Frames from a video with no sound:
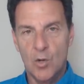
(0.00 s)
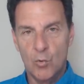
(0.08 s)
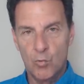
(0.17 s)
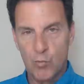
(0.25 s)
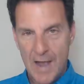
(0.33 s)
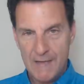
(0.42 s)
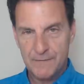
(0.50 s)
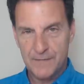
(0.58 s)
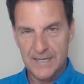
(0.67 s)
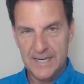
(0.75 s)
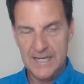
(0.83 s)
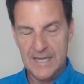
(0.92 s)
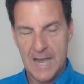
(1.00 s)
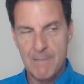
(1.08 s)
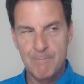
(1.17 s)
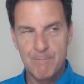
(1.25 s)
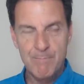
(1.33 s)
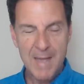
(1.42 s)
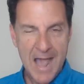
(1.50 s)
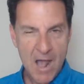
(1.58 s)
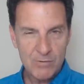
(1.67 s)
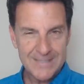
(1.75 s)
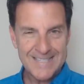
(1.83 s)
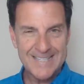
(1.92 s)
roughly
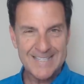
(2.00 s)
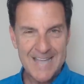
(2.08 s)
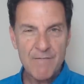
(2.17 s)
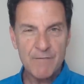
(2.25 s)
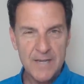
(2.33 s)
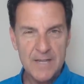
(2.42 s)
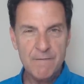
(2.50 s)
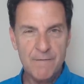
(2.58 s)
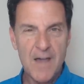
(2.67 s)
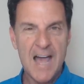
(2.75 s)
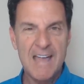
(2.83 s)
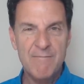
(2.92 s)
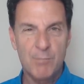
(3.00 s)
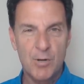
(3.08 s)
about seventy-five